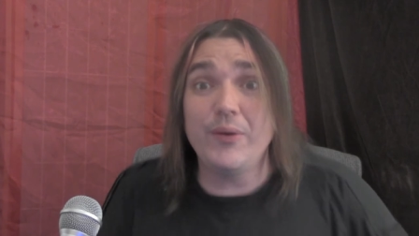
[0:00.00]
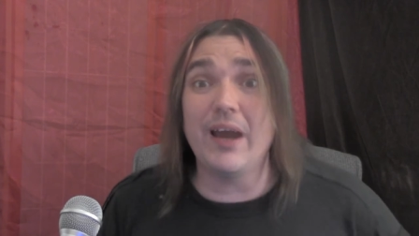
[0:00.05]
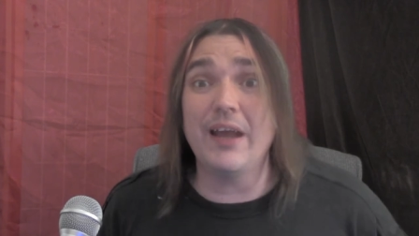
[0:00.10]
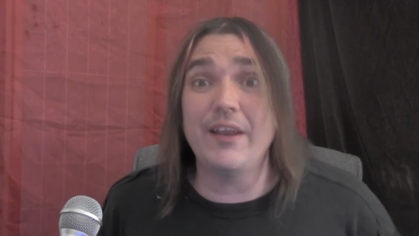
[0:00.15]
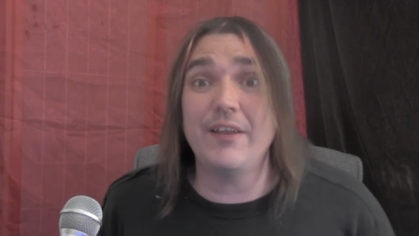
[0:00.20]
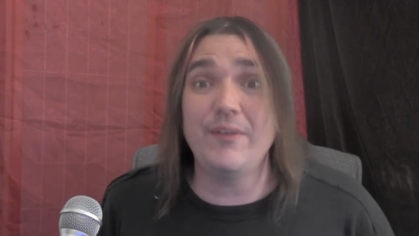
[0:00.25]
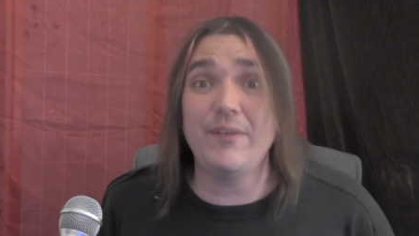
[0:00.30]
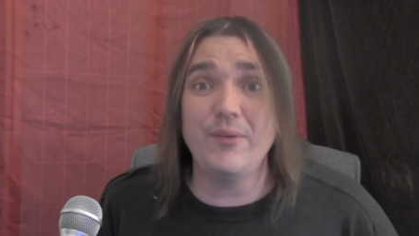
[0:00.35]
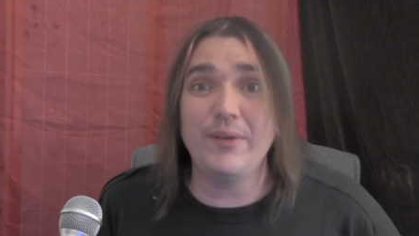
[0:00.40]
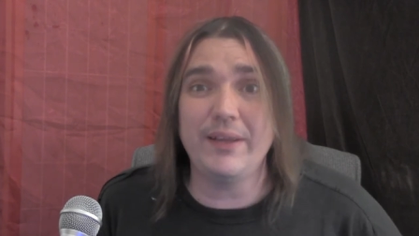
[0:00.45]
got
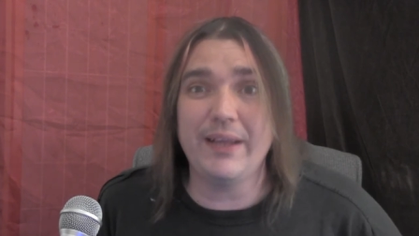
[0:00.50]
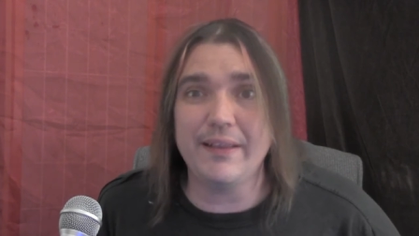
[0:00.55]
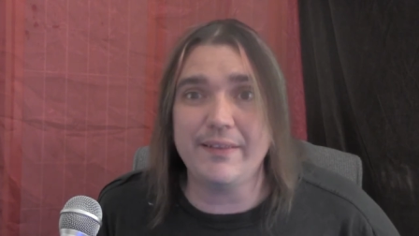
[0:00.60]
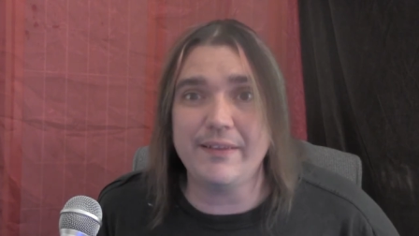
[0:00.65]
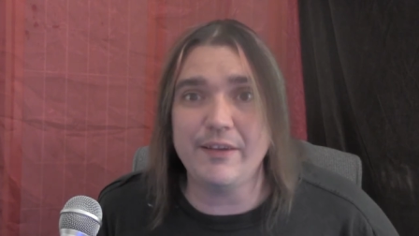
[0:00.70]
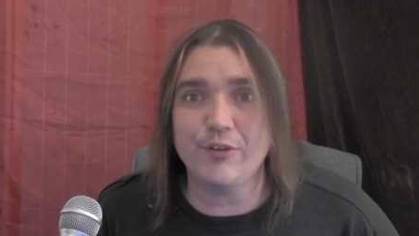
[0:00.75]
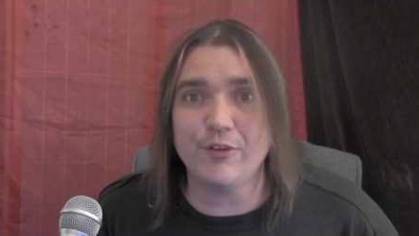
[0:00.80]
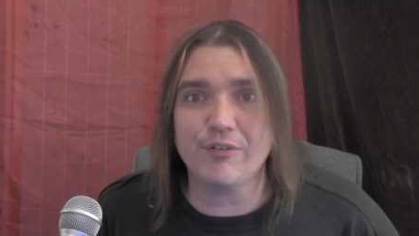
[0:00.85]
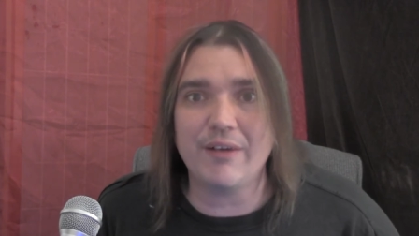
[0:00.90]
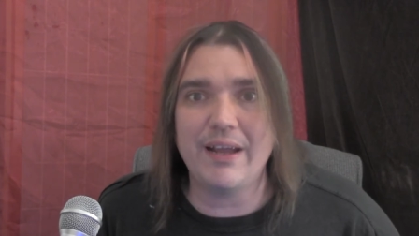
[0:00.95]
to do to get
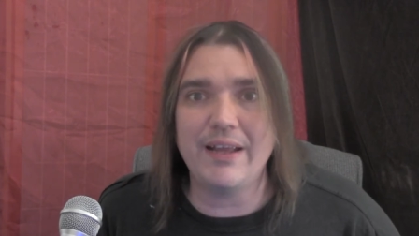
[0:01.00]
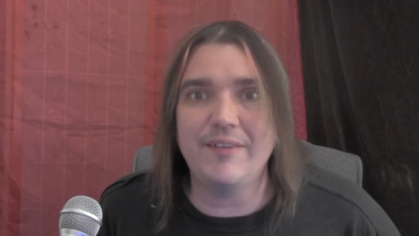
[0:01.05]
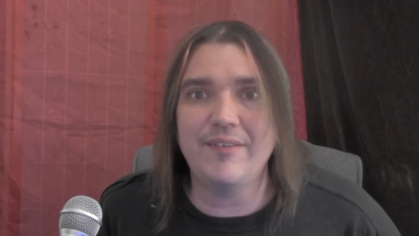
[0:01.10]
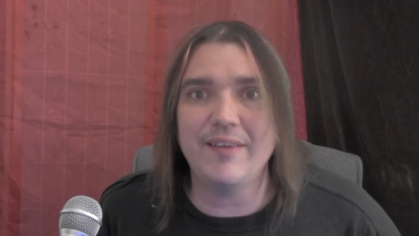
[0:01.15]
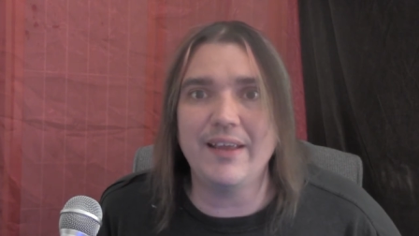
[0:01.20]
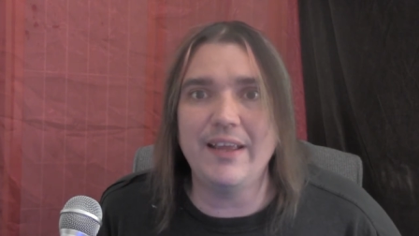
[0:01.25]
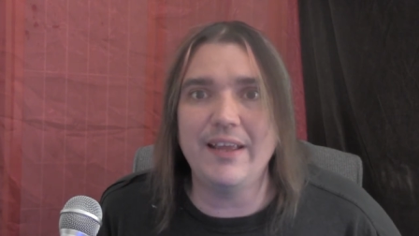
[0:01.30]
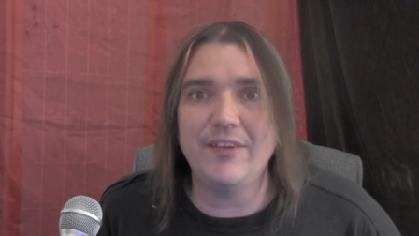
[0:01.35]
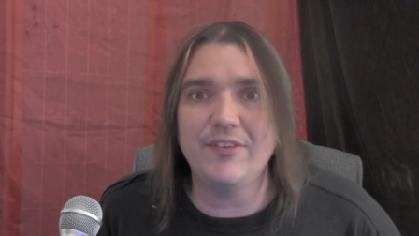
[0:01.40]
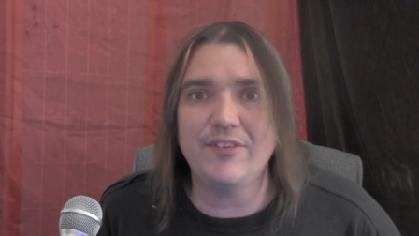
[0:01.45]
these rates
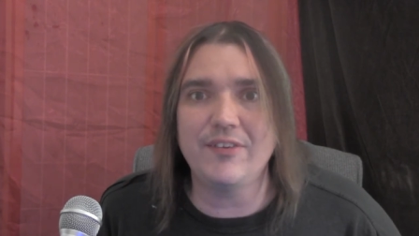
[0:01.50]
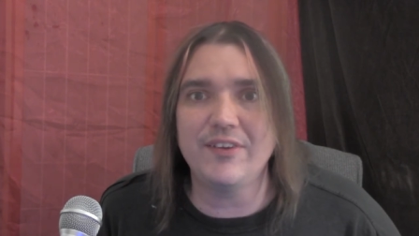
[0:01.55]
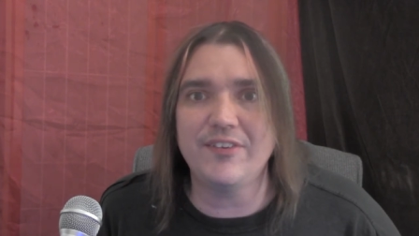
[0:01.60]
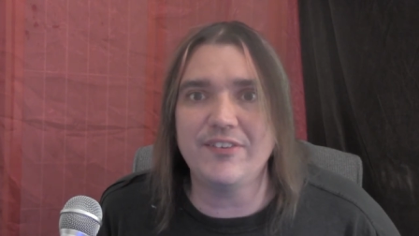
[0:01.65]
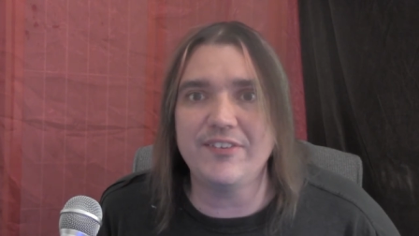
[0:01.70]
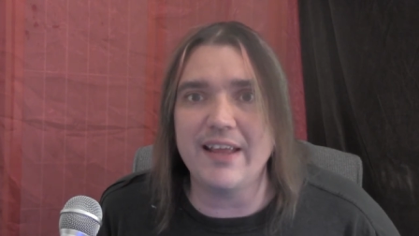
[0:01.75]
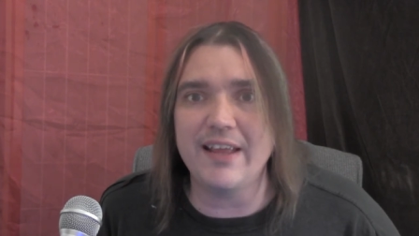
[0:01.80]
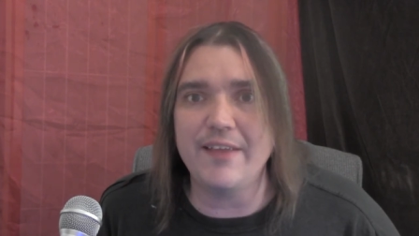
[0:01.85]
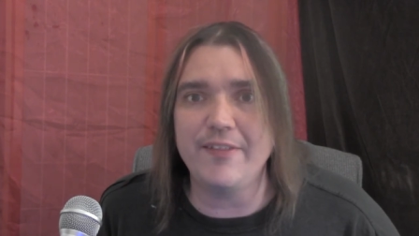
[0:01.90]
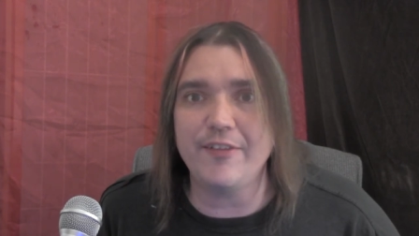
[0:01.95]
is to
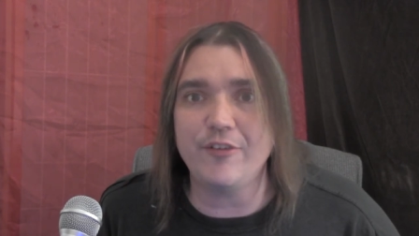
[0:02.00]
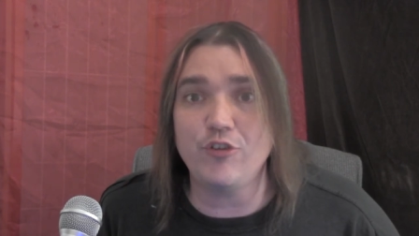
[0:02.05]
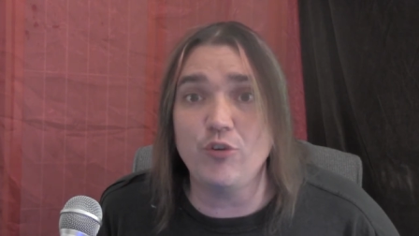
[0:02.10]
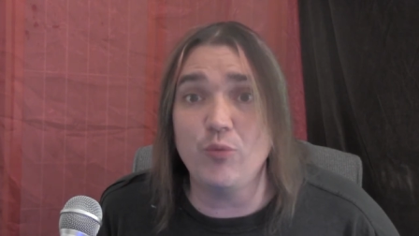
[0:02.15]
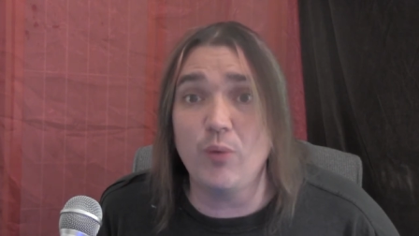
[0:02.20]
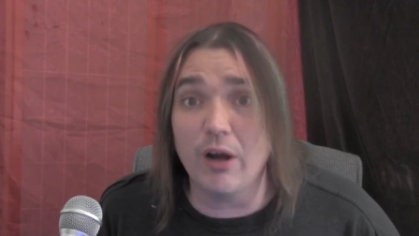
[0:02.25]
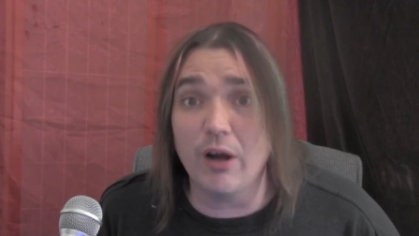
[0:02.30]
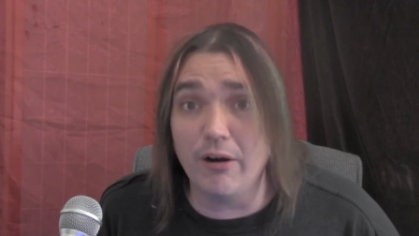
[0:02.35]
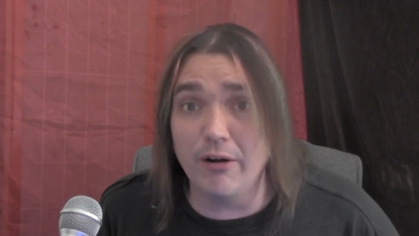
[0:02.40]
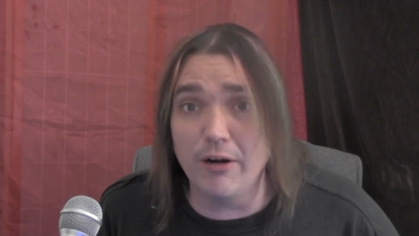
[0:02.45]
say that you
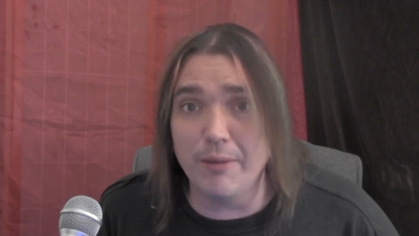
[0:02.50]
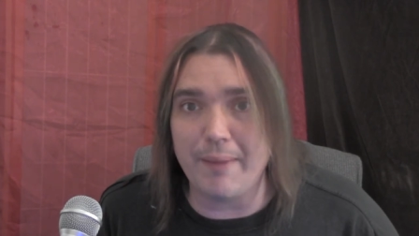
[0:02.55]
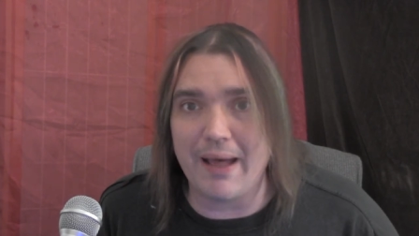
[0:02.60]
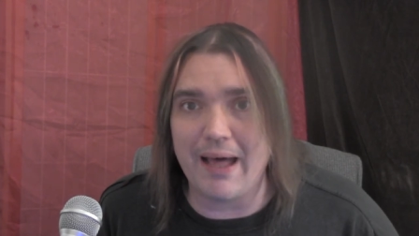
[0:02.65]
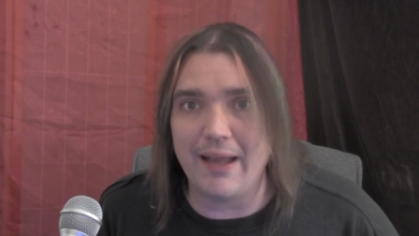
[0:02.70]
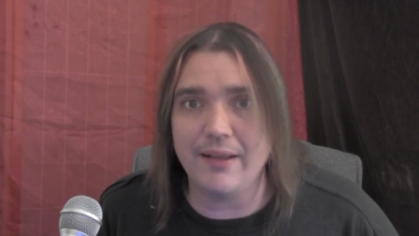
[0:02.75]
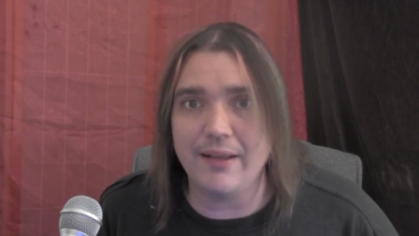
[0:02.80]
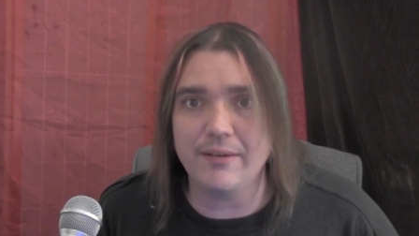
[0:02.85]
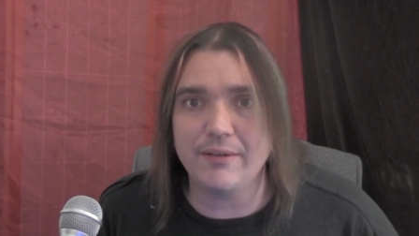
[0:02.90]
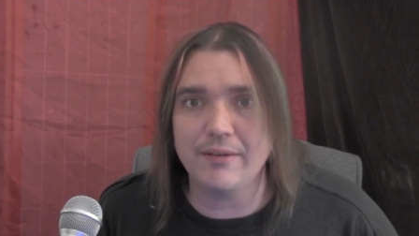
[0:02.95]
heard
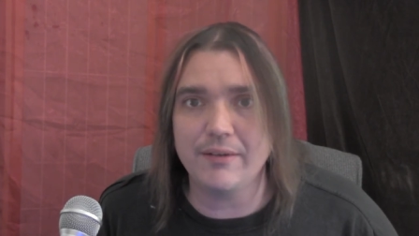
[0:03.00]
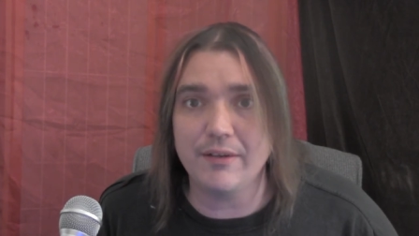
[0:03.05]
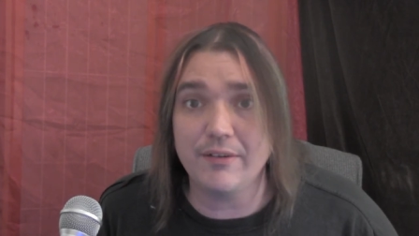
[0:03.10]
about it.